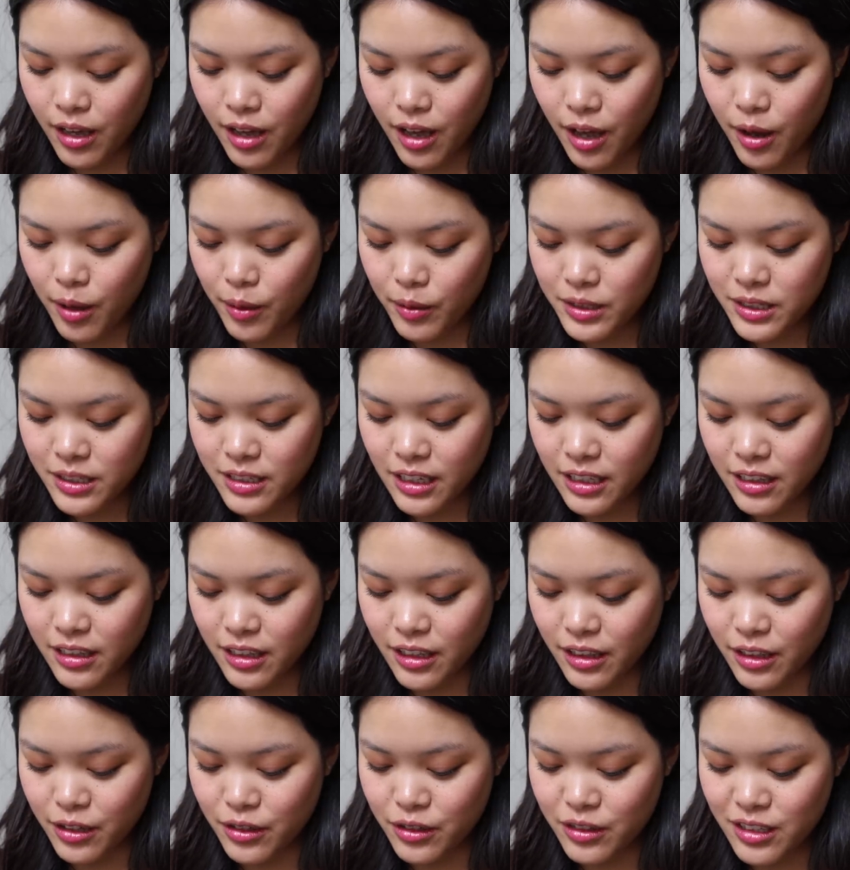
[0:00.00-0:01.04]
I always think
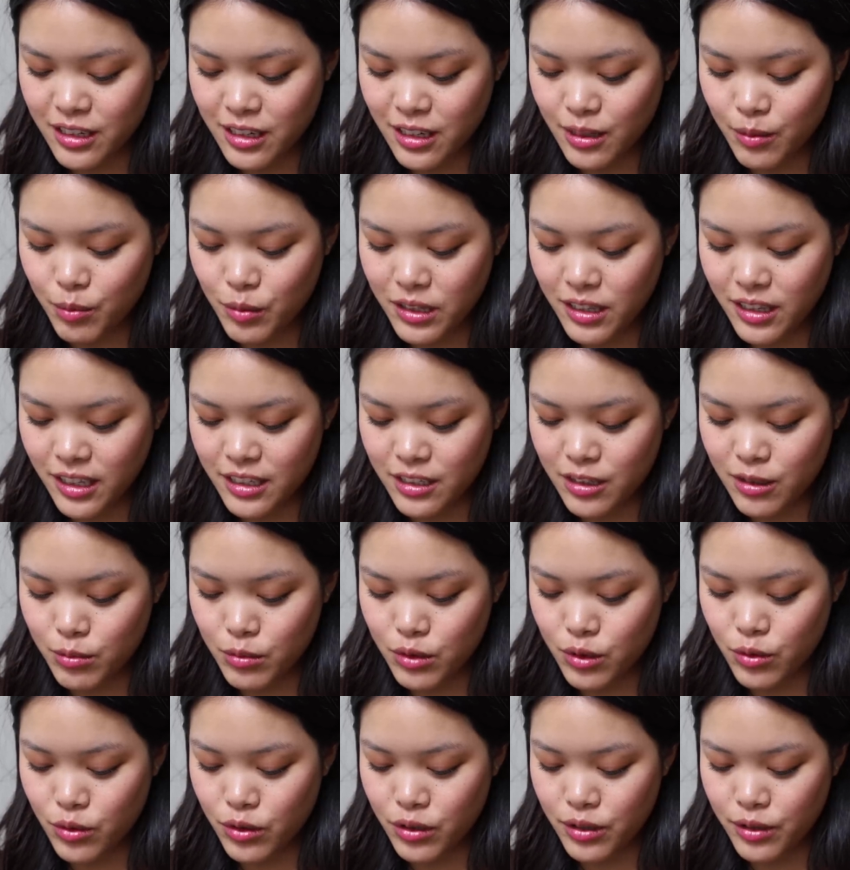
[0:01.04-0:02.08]
that there's going to be like some
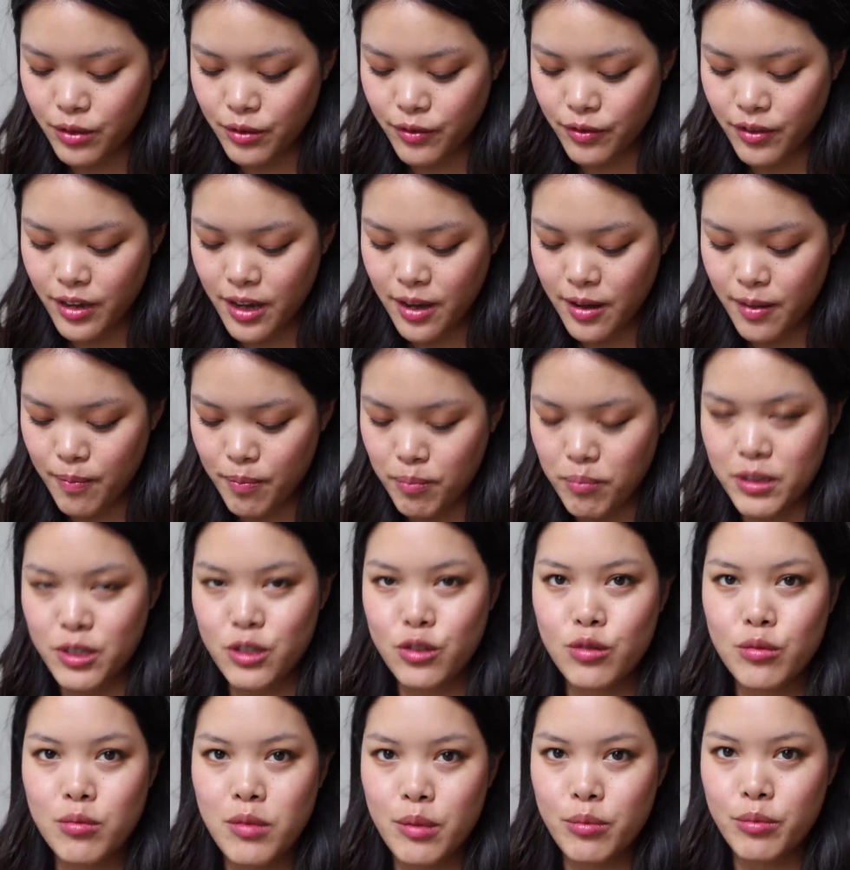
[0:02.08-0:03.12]
sort of um,
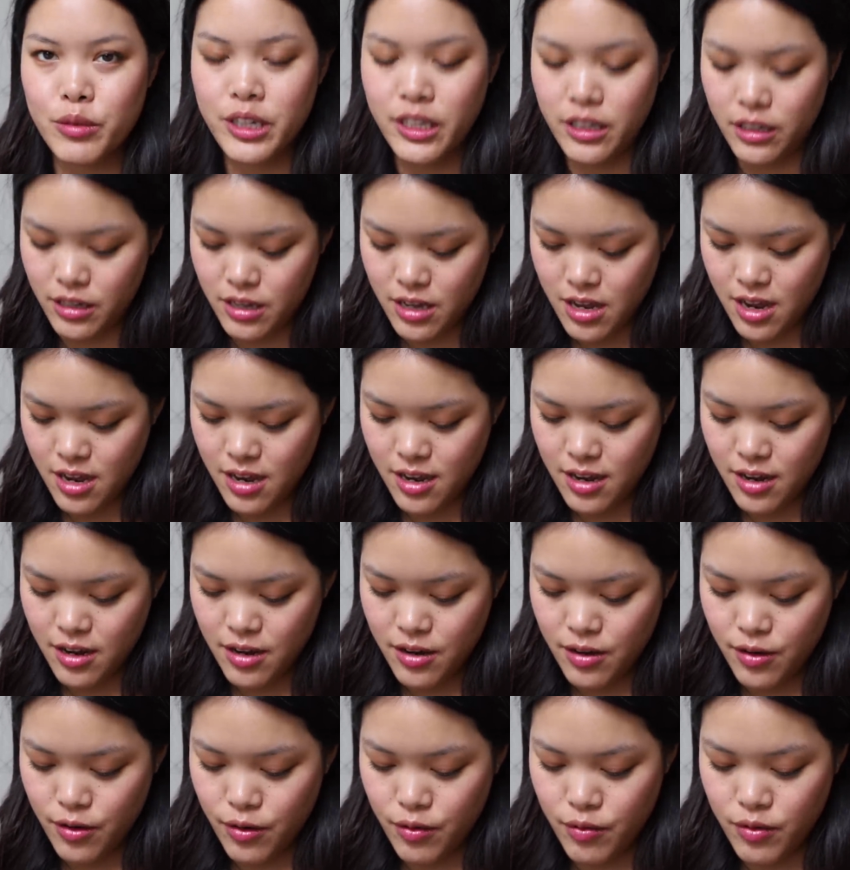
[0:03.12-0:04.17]
muscle memory
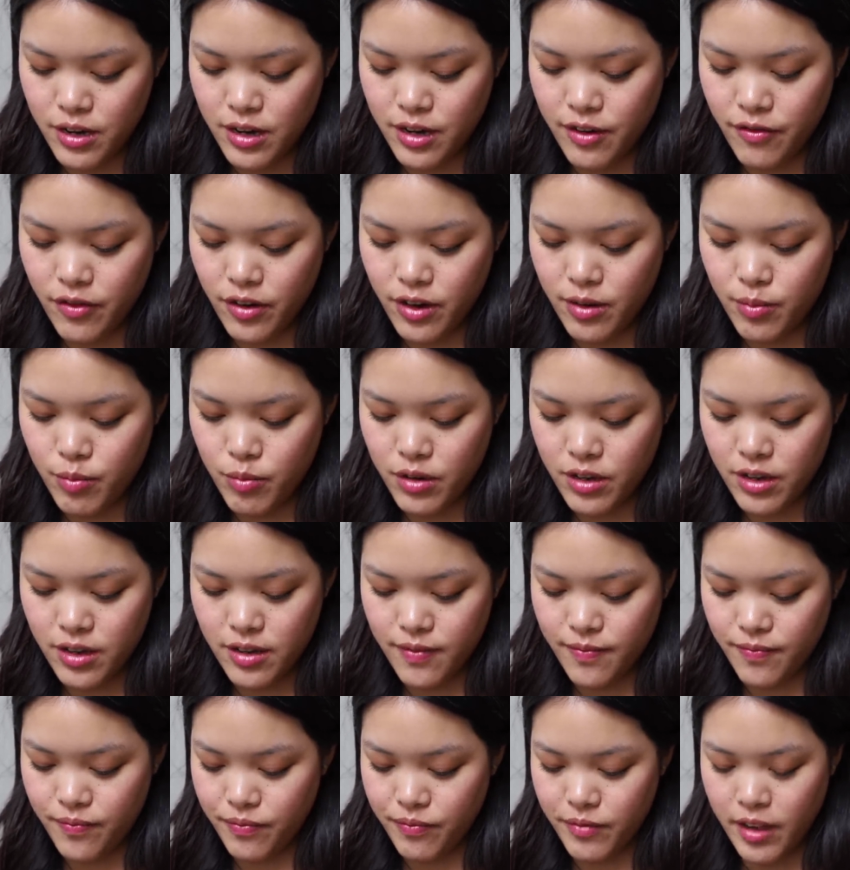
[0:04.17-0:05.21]
or whatever,
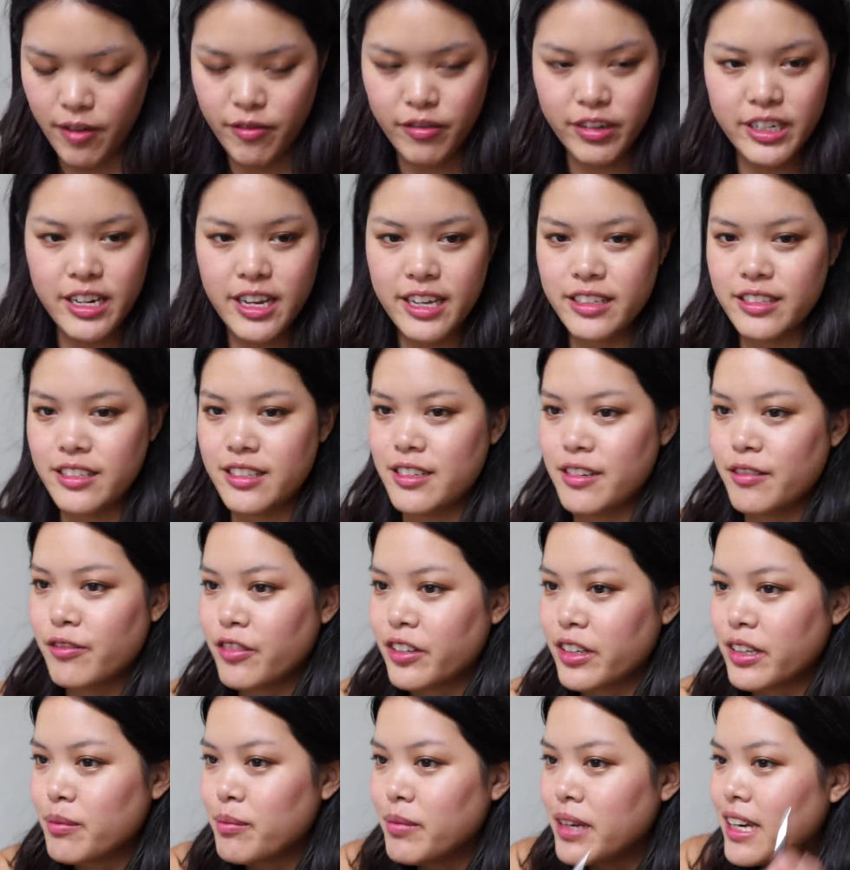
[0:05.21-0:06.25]
but every day is
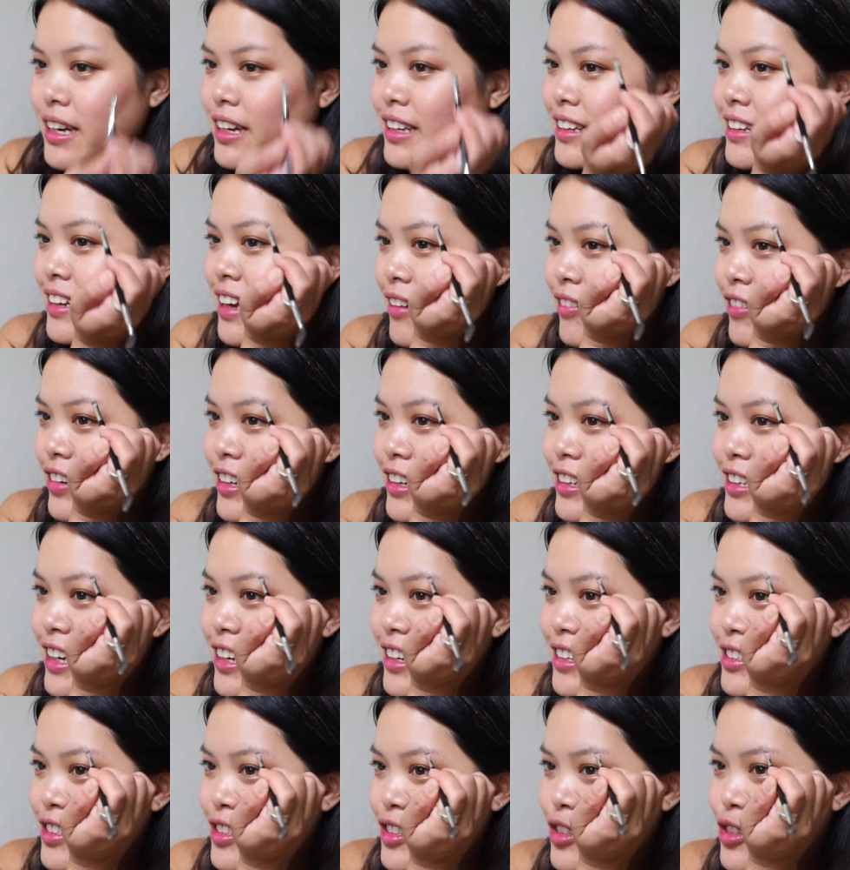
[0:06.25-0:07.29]
different, man. every
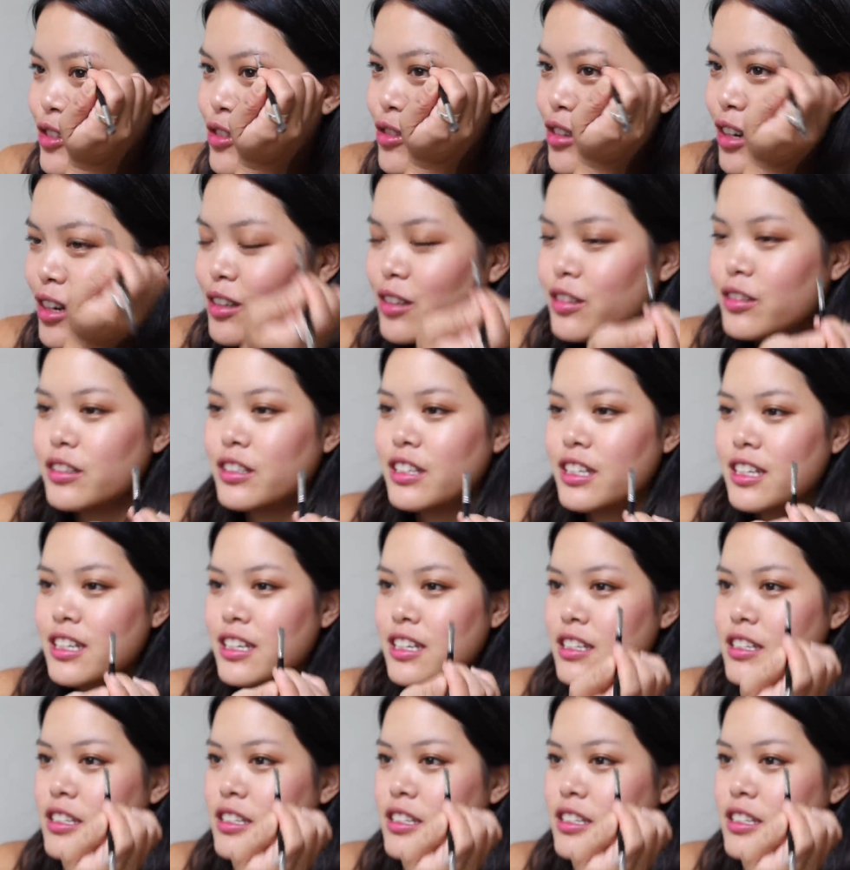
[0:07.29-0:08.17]
day is a struggle.